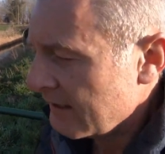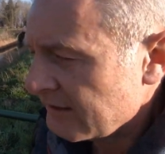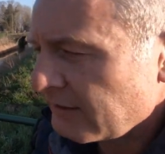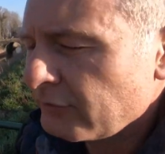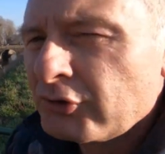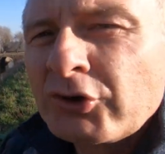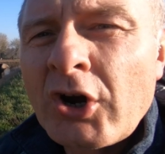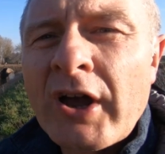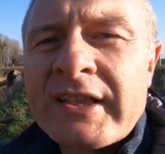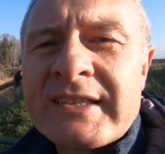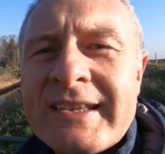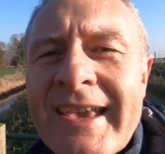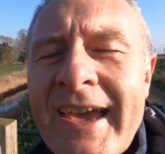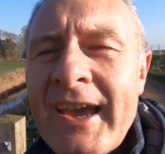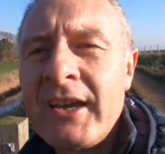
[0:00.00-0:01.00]
So I've tried
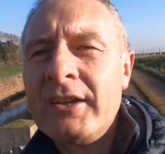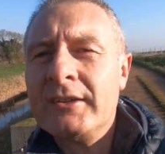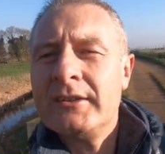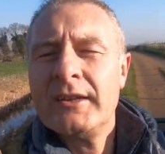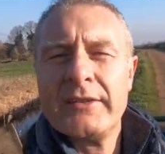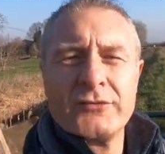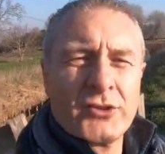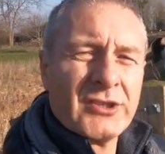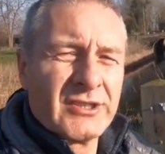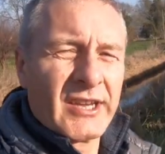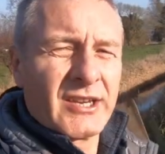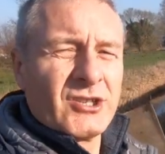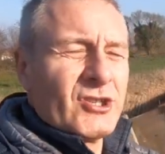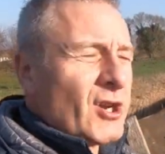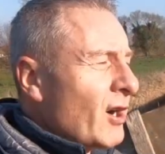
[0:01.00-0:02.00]
to get
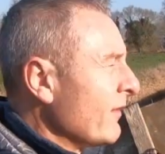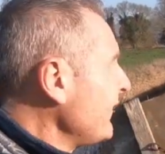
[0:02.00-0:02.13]
a shot